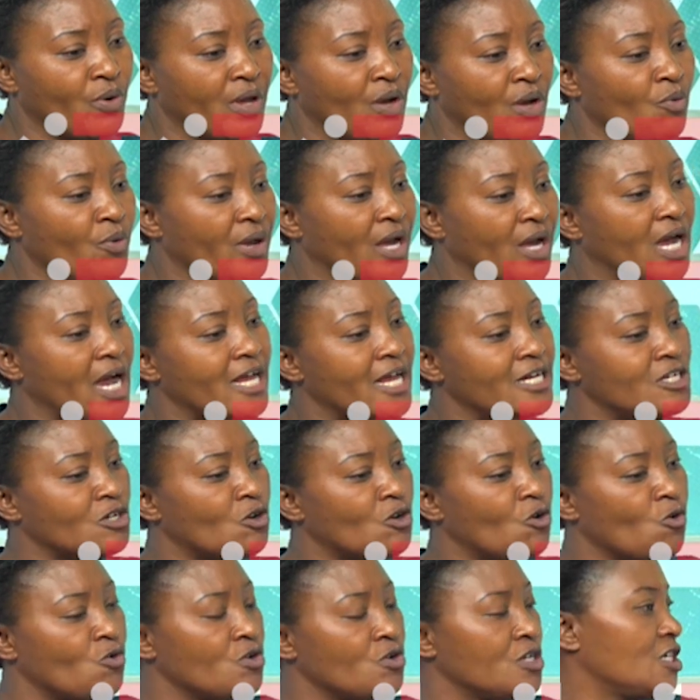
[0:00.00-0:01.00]
we
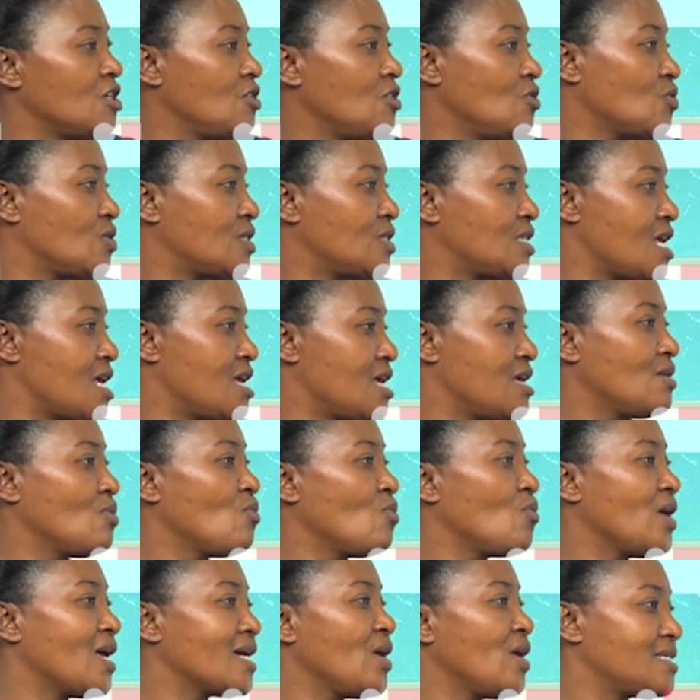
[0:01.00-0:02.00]
can't continue
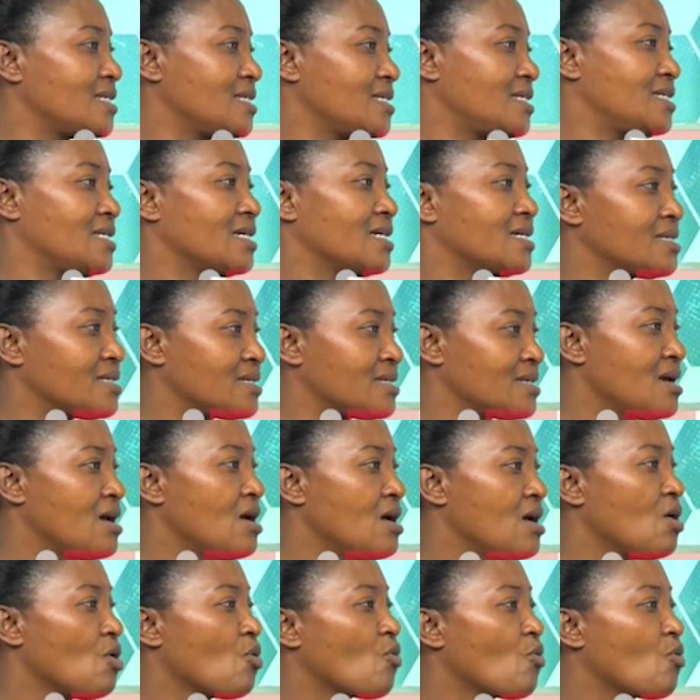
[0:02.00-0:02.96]
saying we are sisters